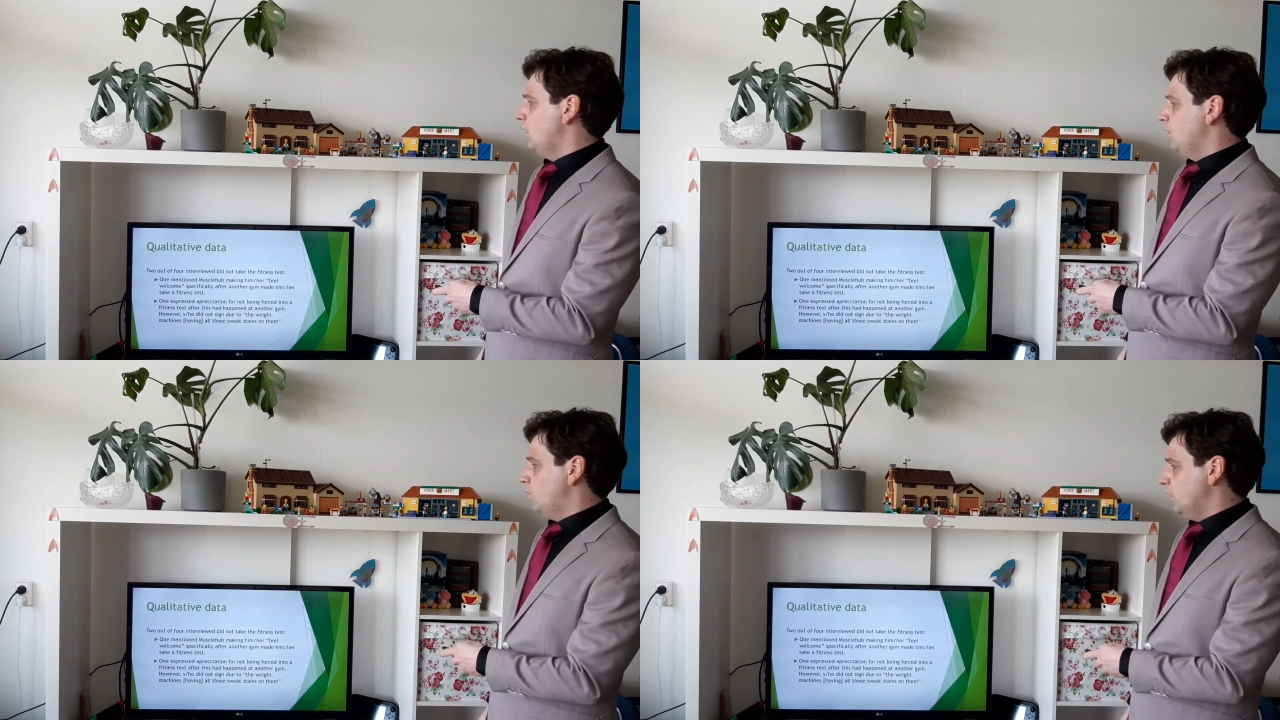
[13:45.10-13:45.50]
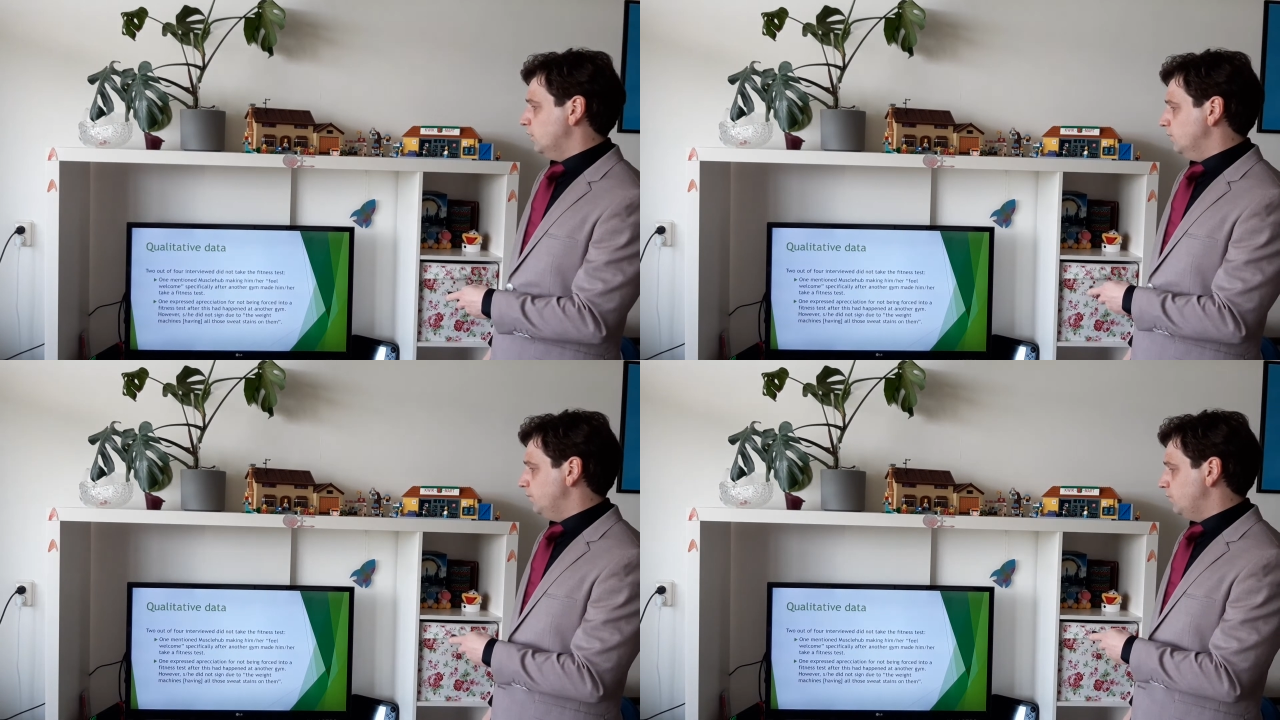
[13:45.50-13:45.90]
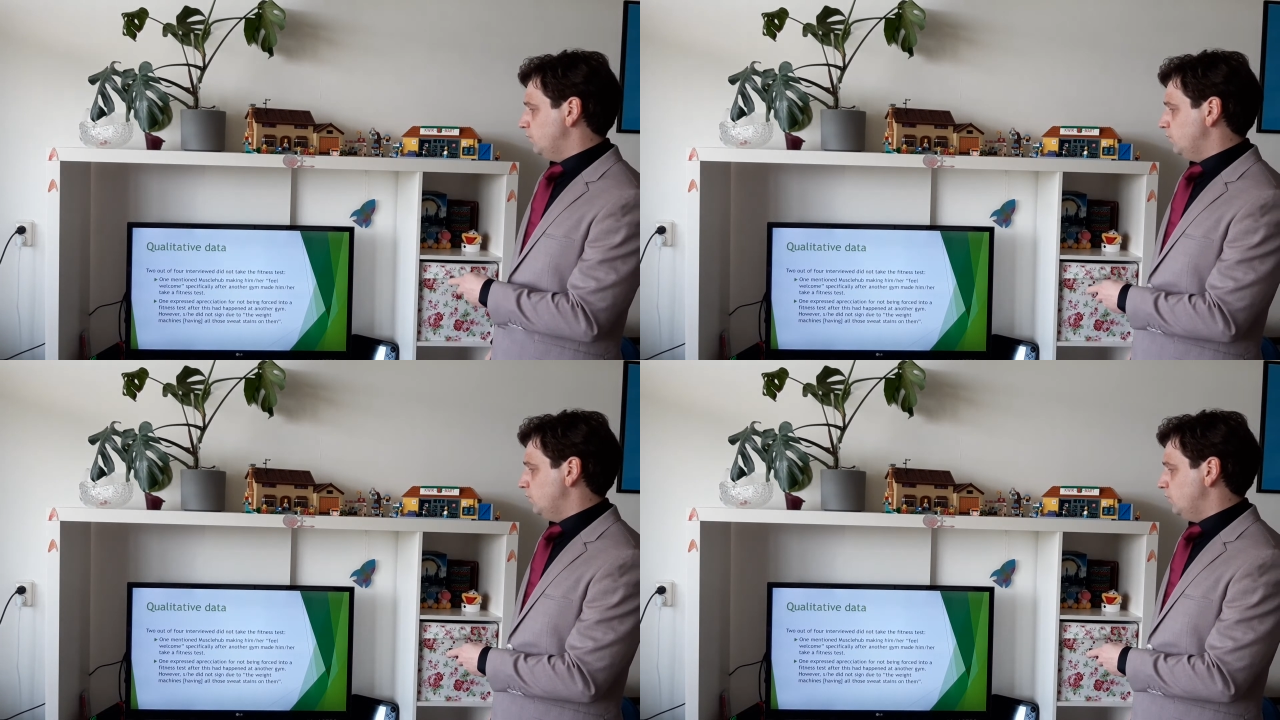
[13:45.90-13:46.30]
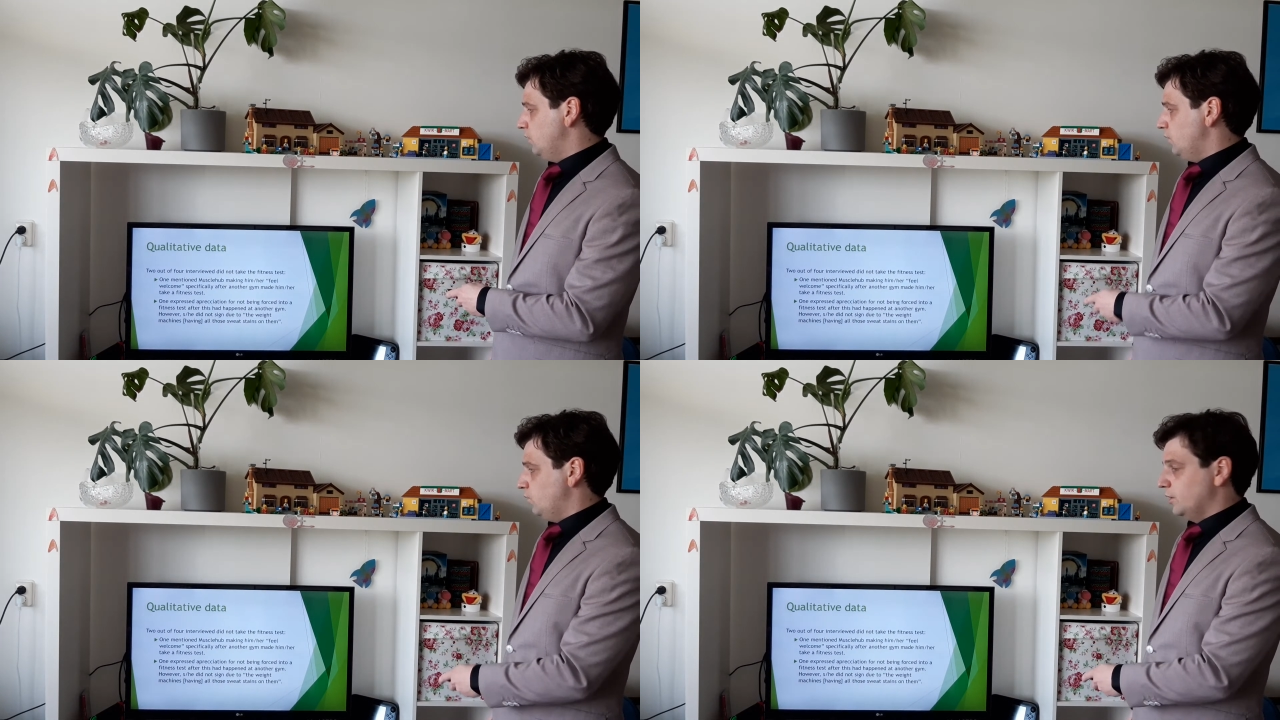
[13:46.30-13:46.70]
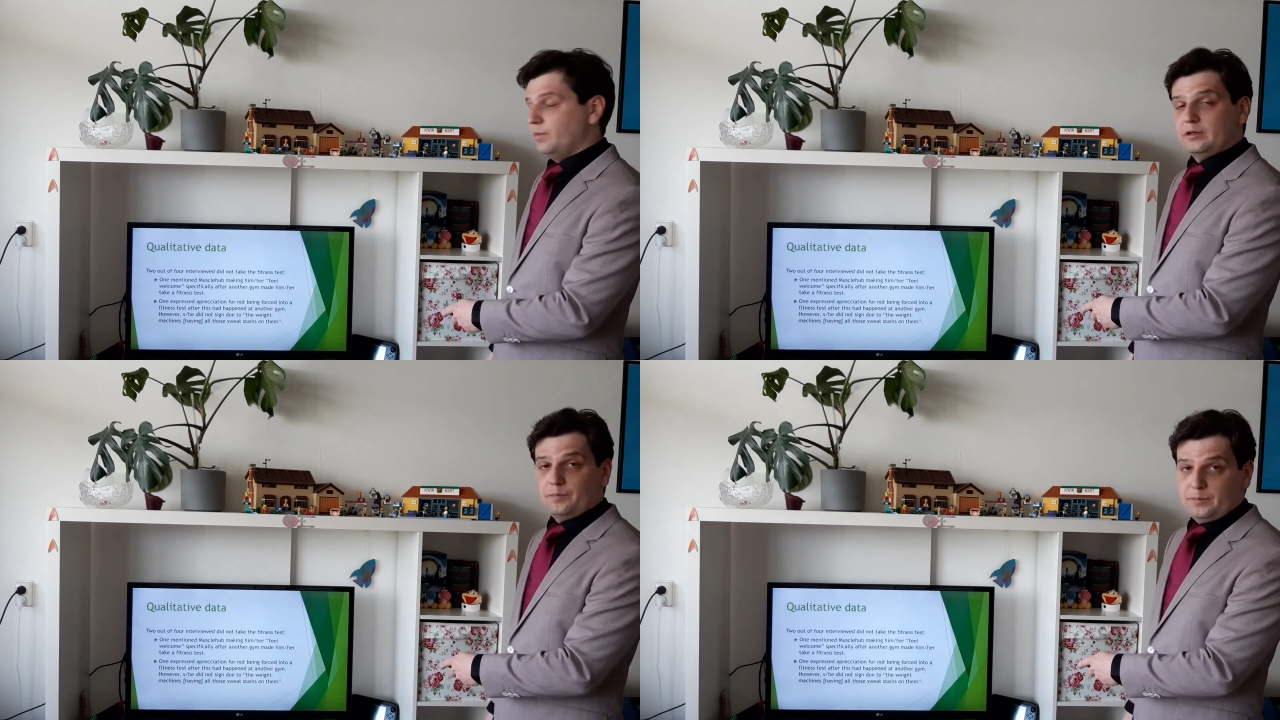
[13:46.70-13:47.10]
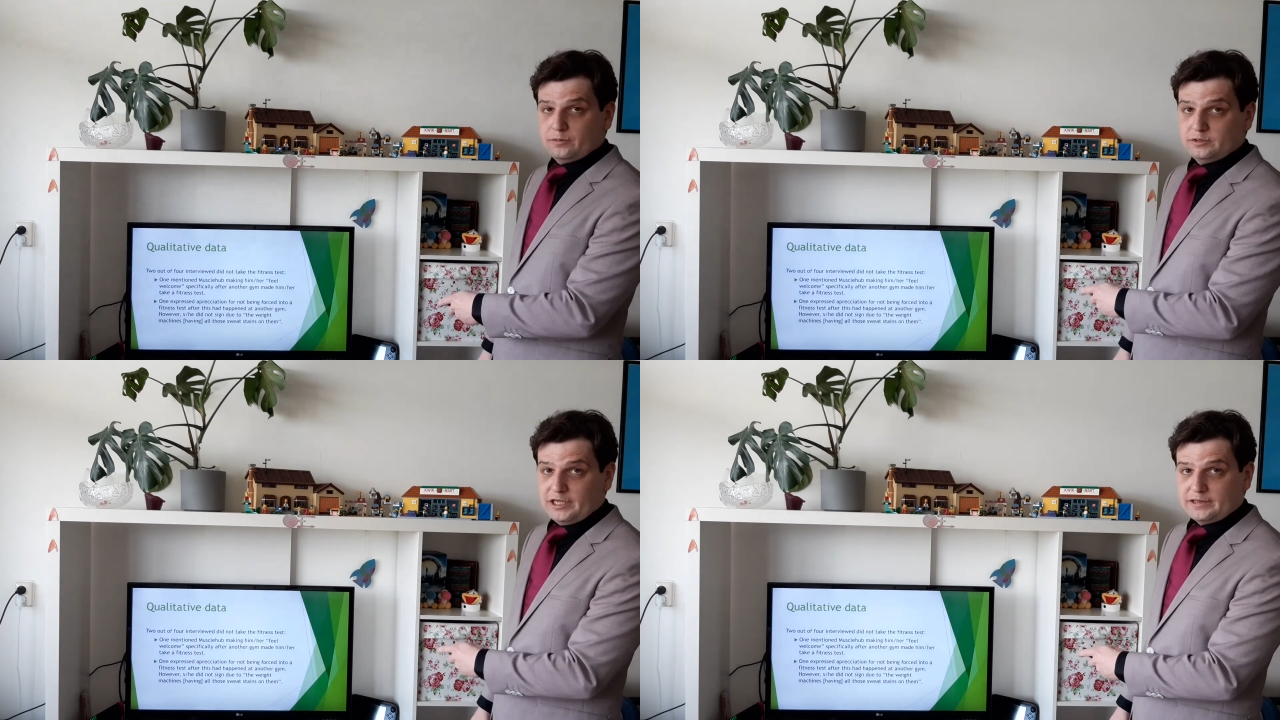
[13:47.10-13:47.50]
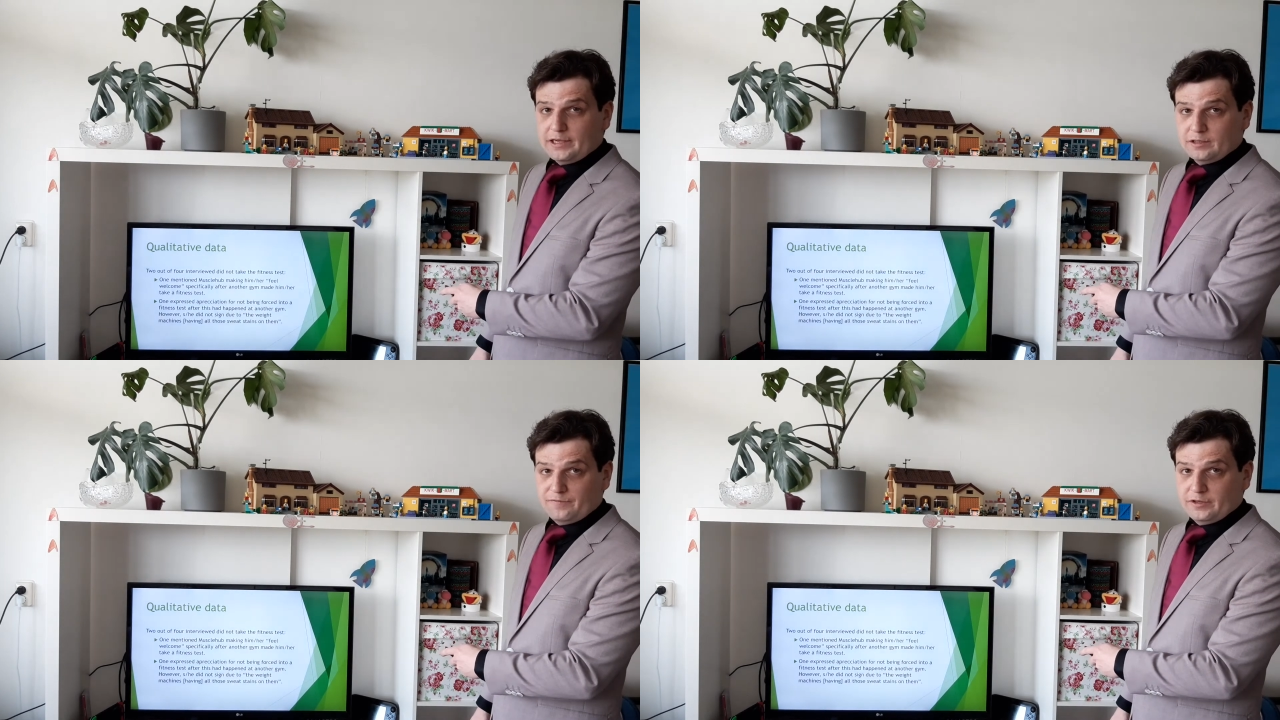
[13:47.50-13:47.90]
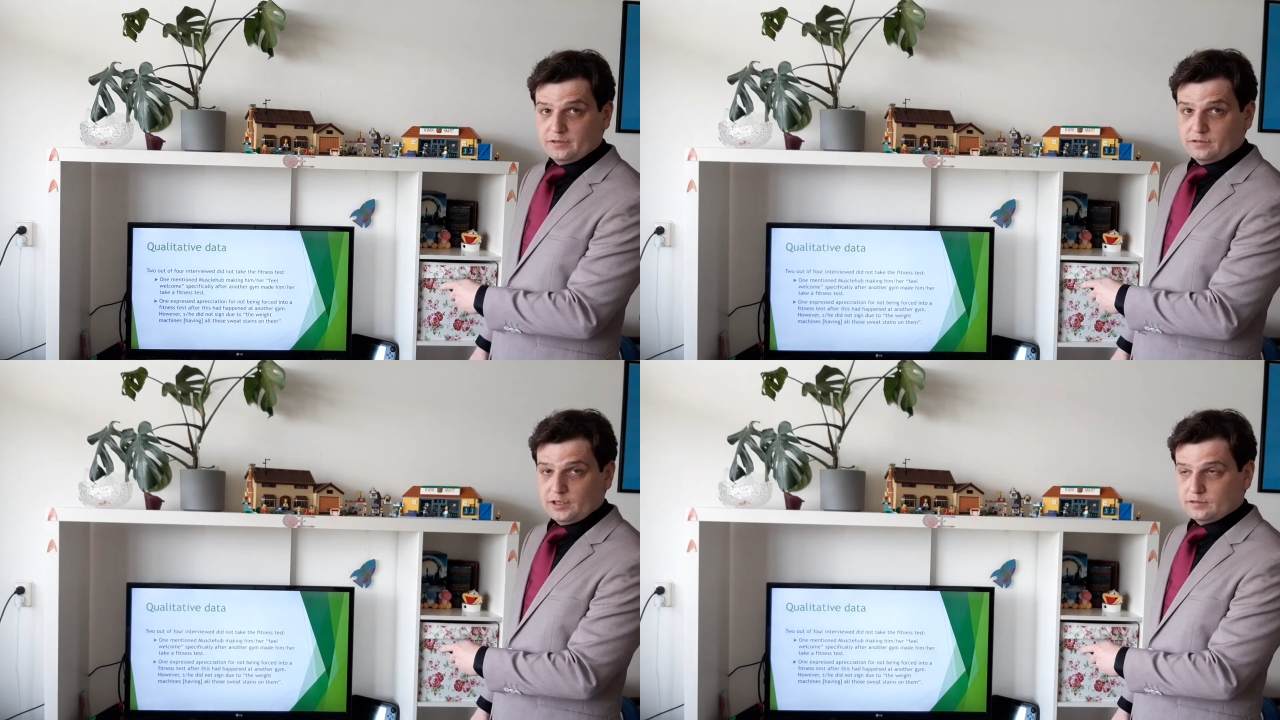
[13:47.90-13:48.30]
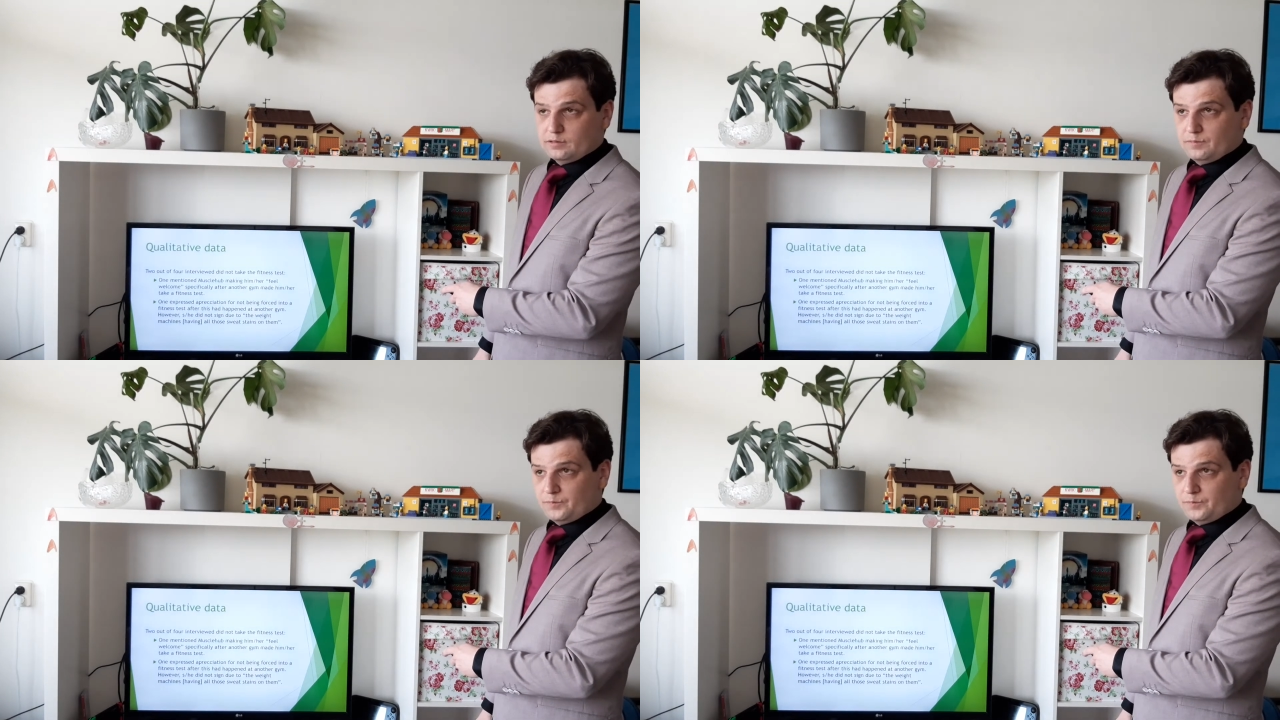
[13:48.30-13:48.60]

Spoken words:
Well, what about the people who did take the fitness test?